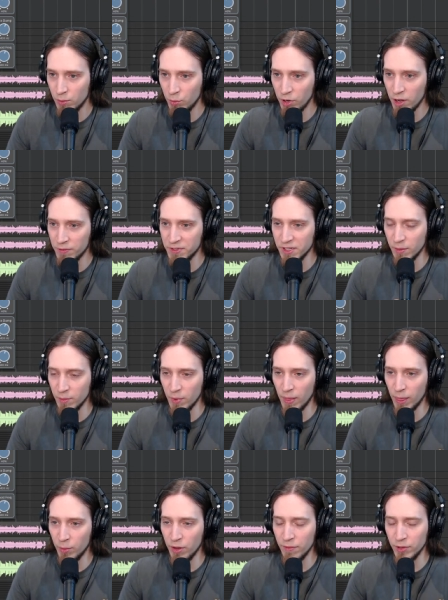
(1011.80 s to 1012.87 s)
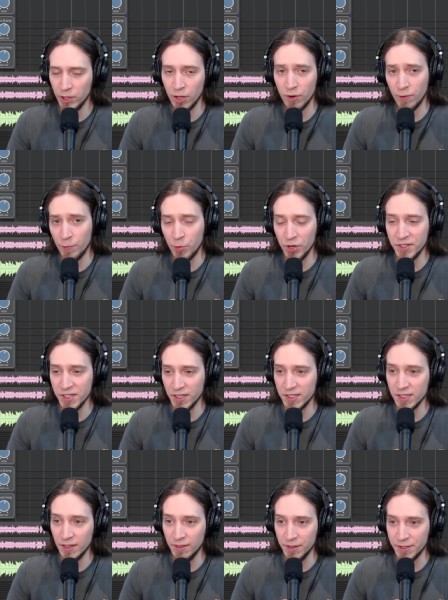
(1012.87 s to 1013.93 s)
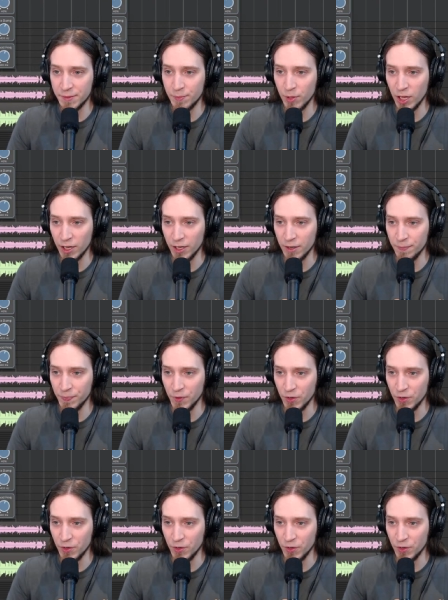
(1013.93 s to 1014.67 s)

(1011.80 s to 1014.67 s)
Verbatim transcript: We have some. We have a lot of presets in this plugin.